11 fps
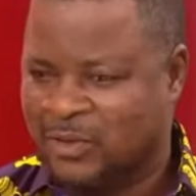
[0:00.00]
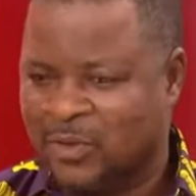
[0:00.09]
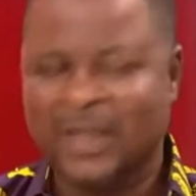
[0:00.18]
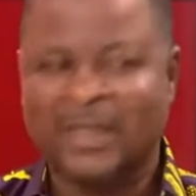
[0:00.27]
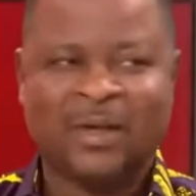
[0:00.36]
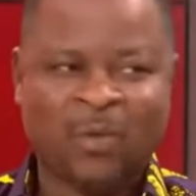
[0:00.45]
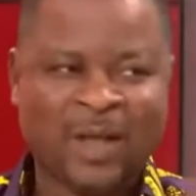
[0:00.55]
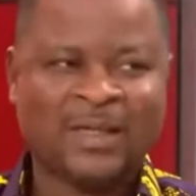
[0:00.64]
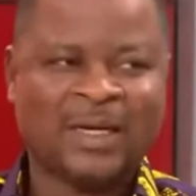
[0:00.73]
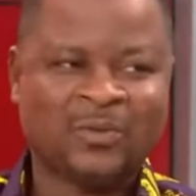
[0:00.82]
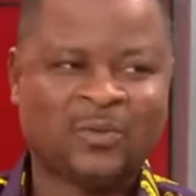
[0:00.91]
You know, and the
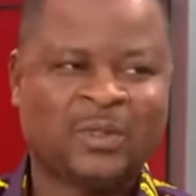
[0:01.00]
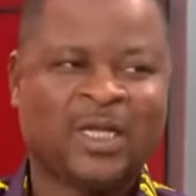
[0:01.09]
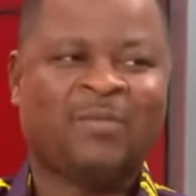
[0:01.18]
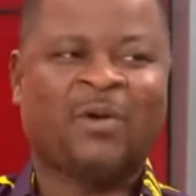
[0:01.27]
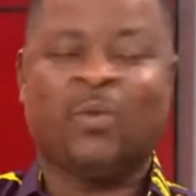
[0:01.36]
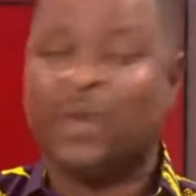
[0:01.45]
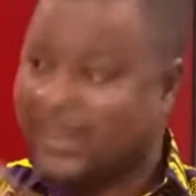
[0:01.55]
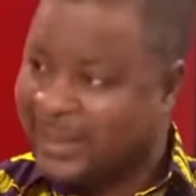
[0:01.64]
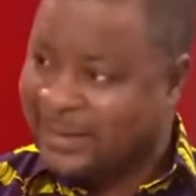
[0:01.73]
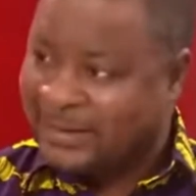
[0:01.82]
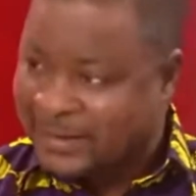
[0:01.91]
one that will become a
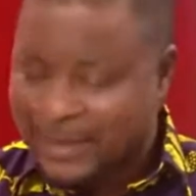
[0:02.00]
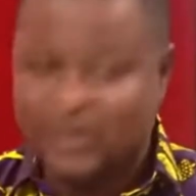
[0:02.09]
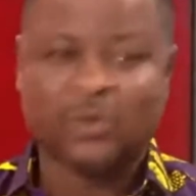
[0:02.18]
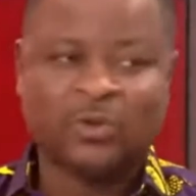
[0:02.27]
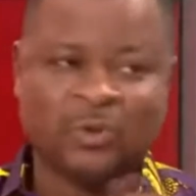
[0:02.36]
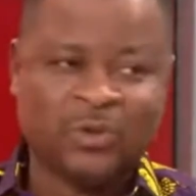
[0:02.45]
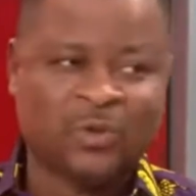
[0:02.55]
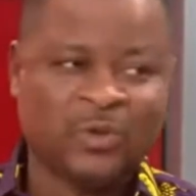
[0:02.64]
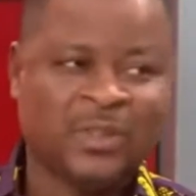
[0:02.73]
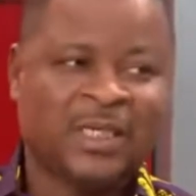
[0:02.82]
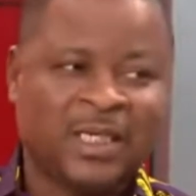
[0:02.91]
weakling is also
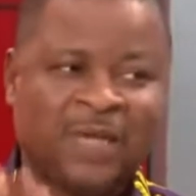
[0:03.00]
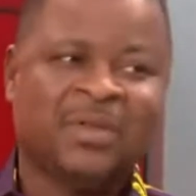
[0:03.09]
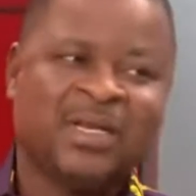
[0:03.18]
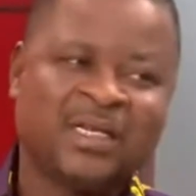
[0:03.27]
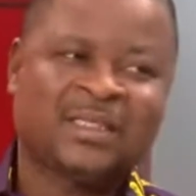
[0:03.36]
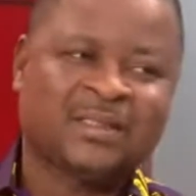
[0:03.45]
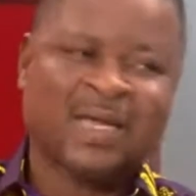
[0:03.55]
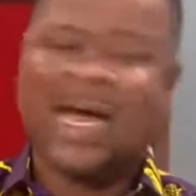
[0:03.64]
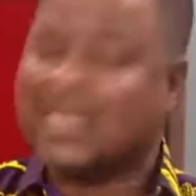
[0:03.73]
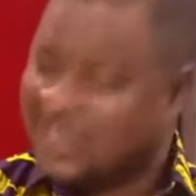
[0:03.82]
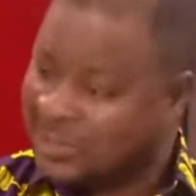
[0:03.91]
known immediately it
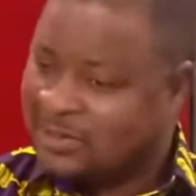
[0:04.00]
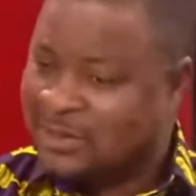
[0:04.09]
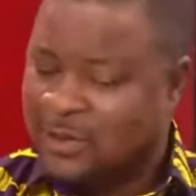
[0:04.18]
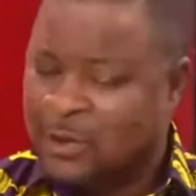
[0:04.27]
is hatched.